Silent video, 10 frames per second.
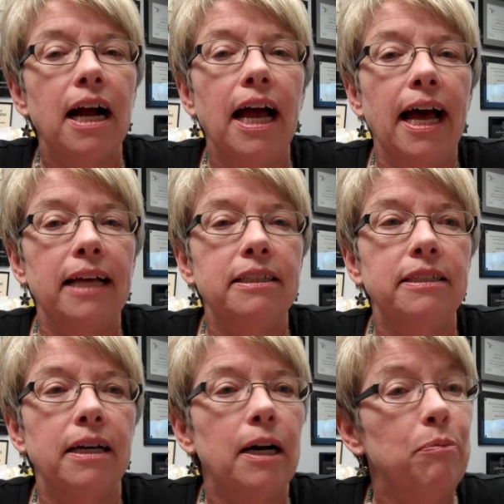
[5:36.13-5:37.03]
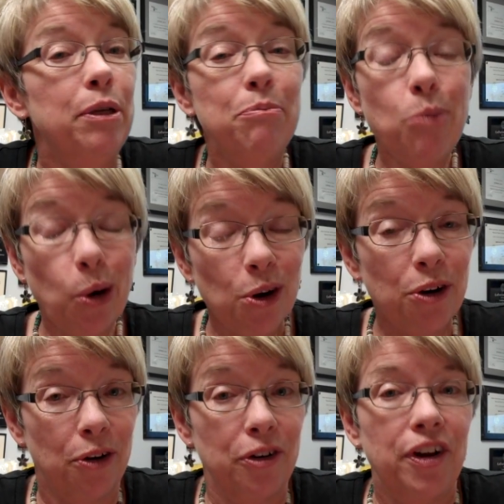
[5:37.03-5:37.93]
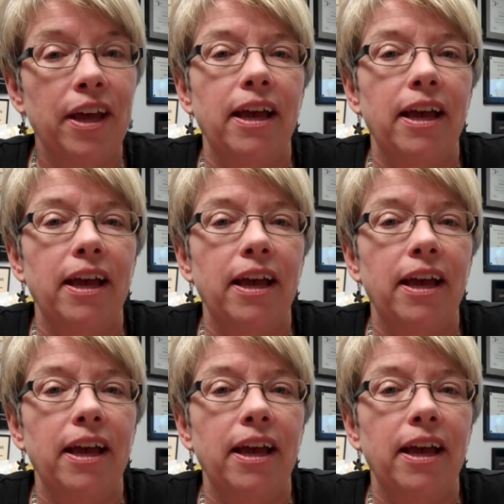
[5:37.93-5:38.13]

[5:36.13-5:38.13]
had been murdered